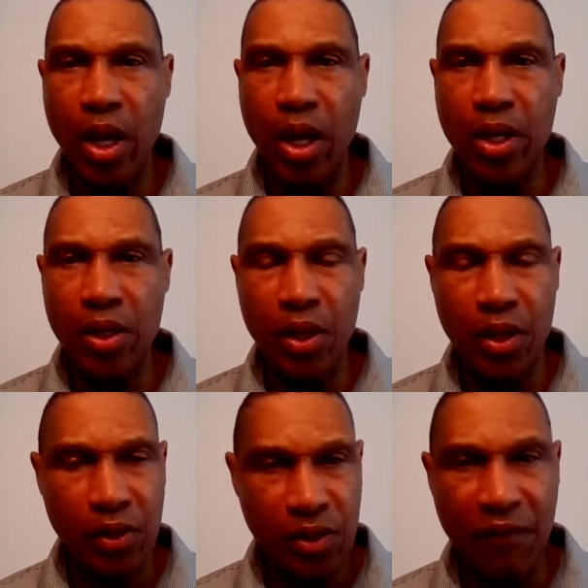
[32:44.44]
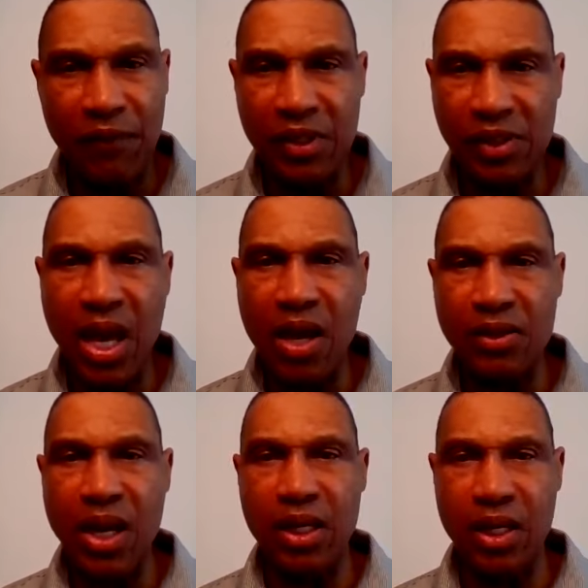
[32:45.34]
And it definitely
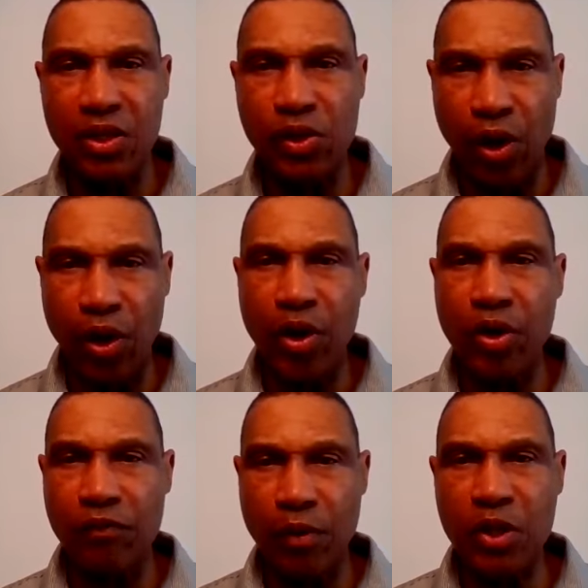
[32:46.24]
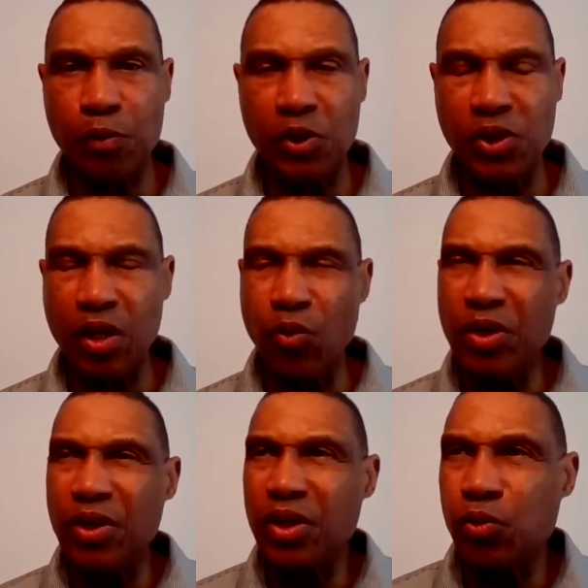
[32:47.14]
sounds like he learned from his mistake.
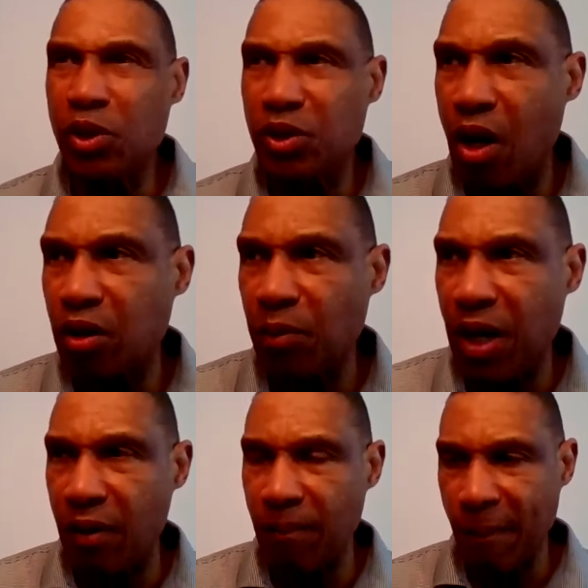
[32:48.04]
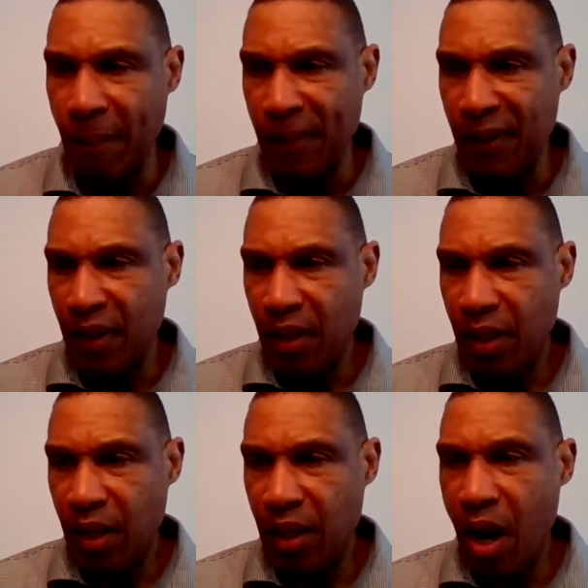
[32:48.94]
One of the things we talked about
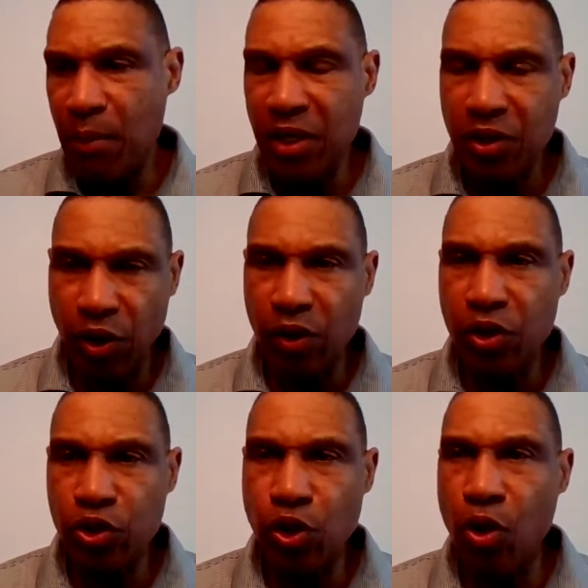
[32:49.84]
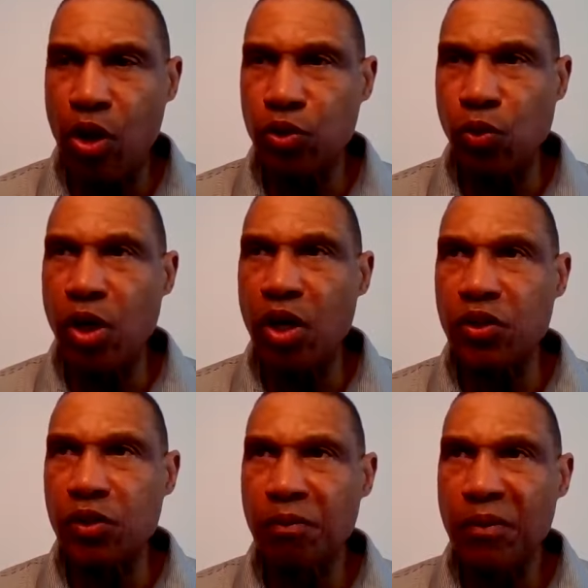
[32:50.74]
in our meeting earlier, George,
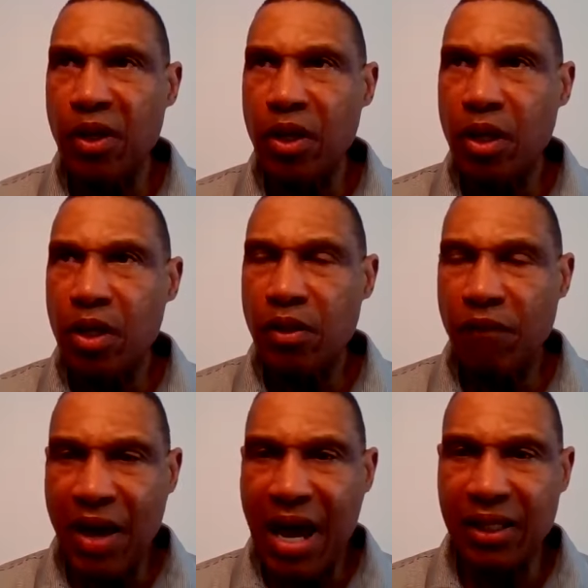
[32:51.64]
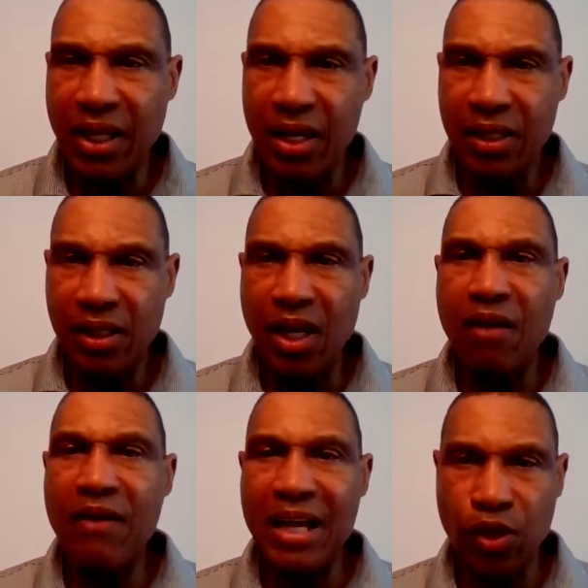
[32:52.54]
was the fact that
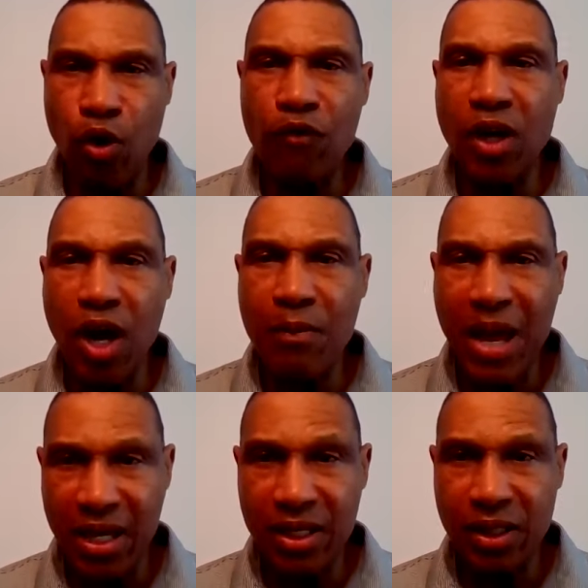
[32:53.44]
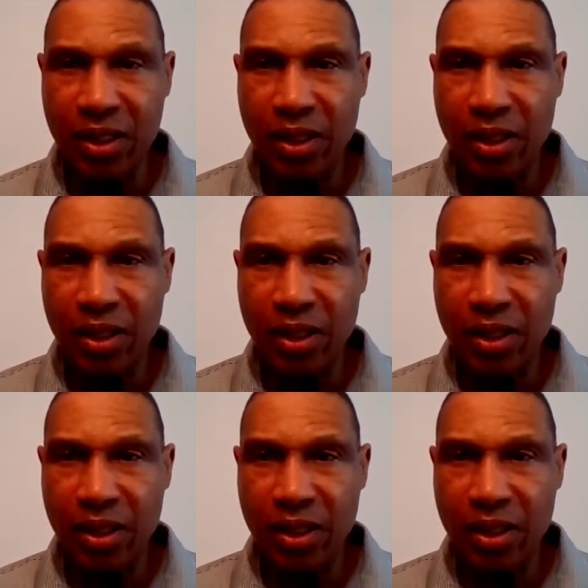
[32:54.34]
love has to overcome hate.